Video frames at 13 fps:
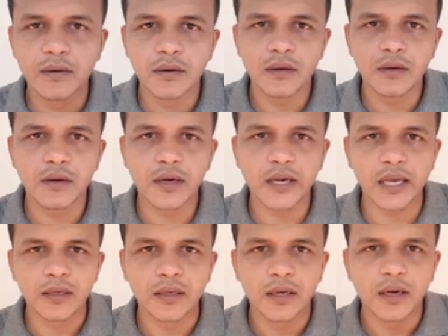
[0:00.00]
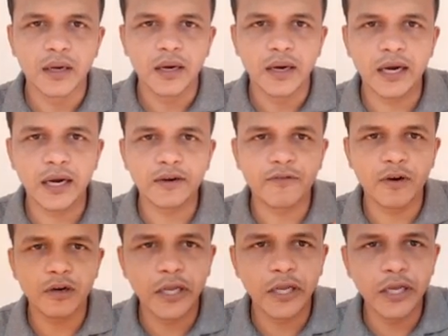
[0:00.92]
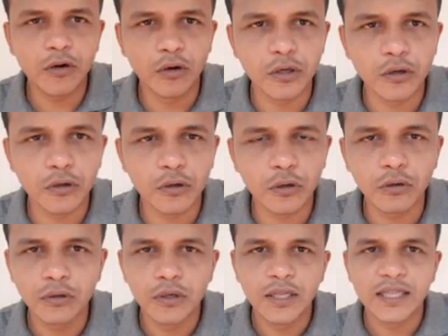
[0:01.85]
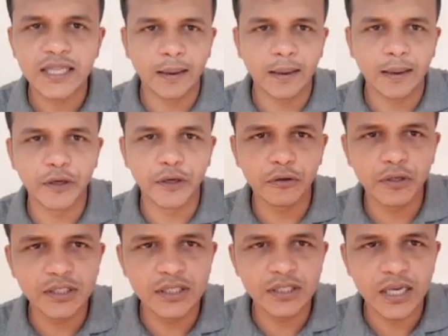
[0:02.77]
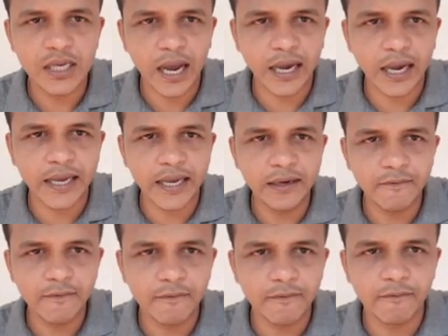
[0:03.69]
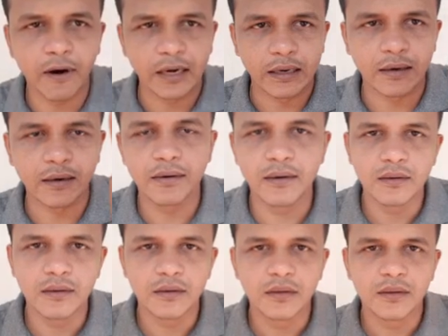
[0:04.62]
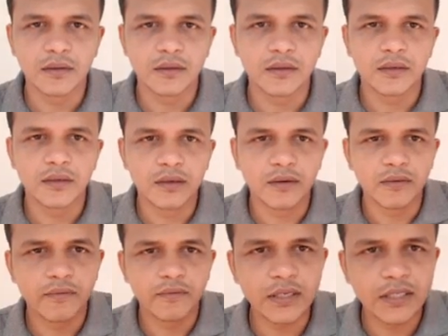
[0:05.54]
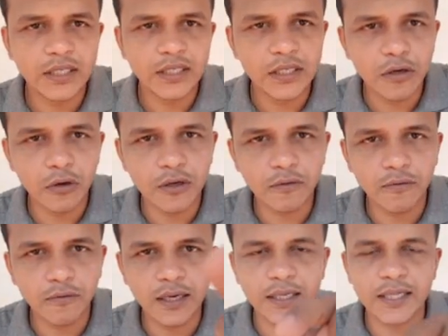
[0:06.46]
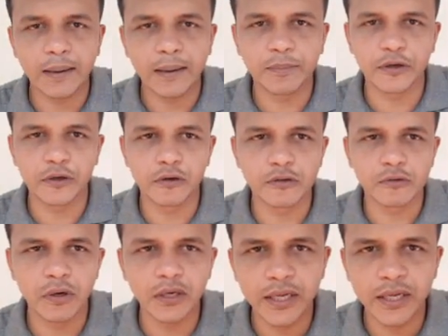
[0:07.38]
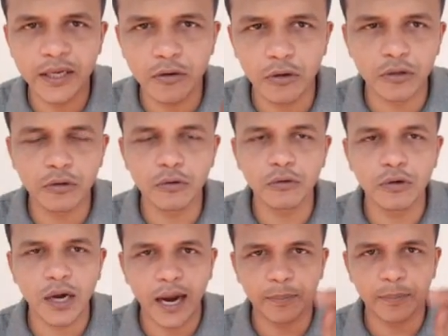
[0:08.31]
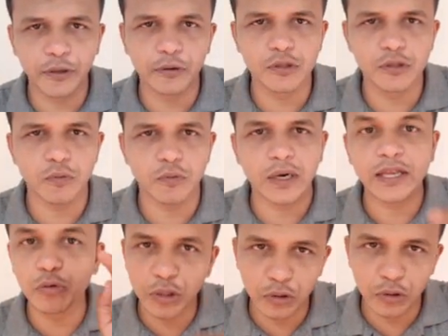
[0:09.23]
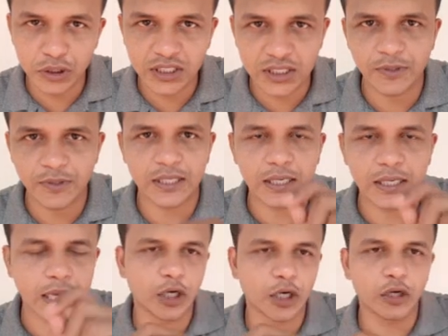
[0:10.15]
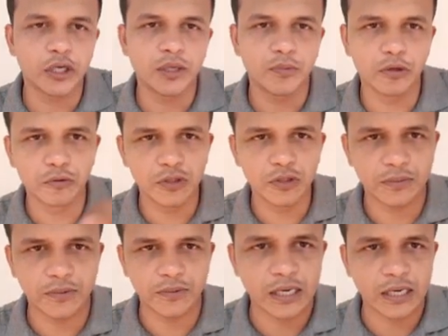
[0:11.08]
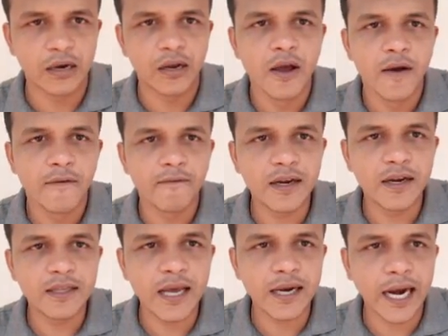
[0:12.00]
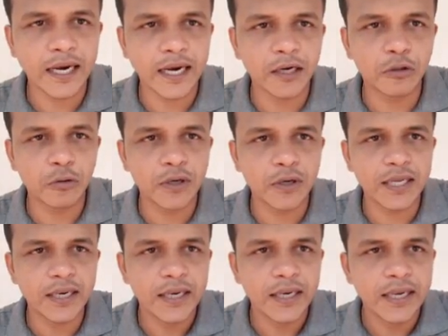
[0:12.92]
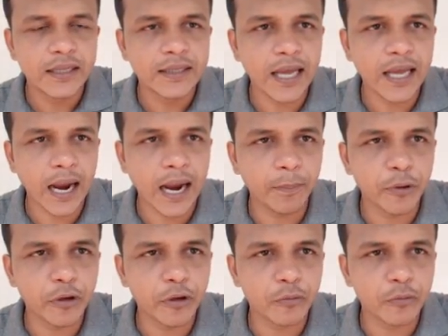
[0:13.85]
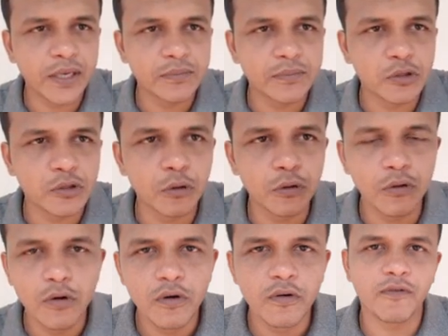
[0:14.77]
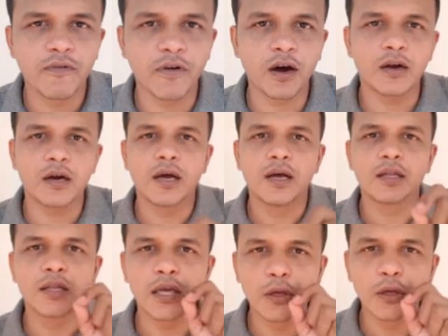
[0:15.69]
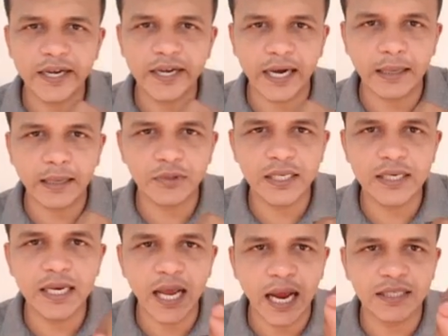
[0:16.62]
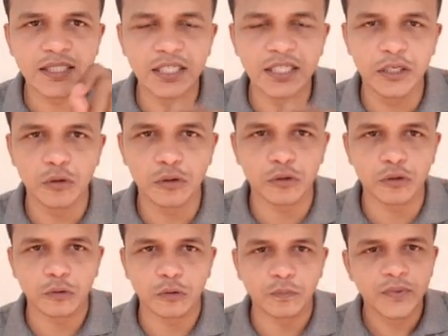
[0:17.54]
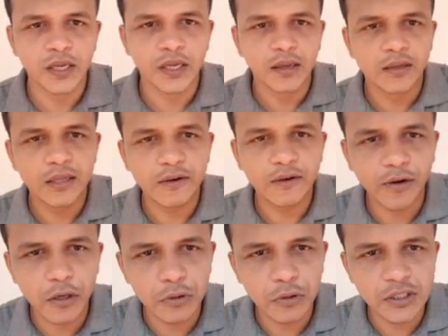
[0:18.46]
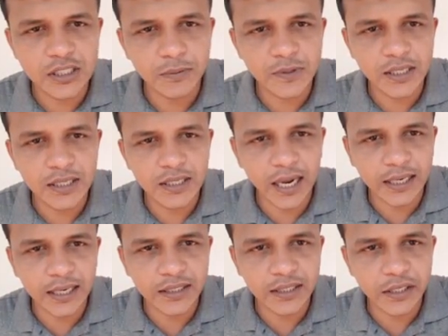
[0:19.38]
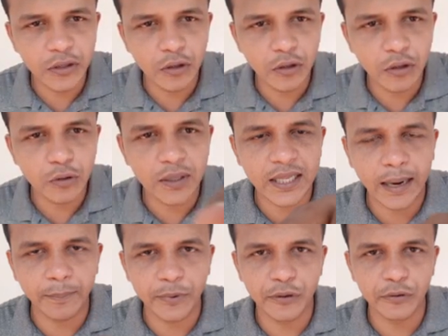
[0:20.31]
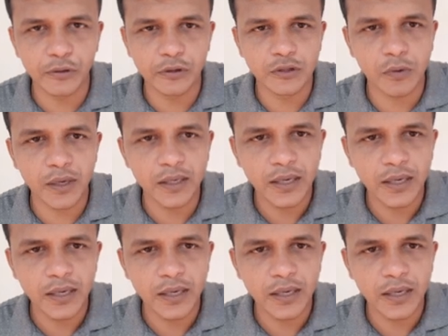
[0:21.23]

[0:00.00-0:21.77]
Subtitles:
Okay, and for t equal to 2, the amplitude is again 1. When t equal to 1, the amplitude is 1, t equal to 2, amplitude is 1. Unit step signal, I am talking about unit step signal. When they are added together, the amplitude becomes 2 for the unit ramp signal at t equal to 2. Then for unit step signal at t equal to 1, the amplitude is 1.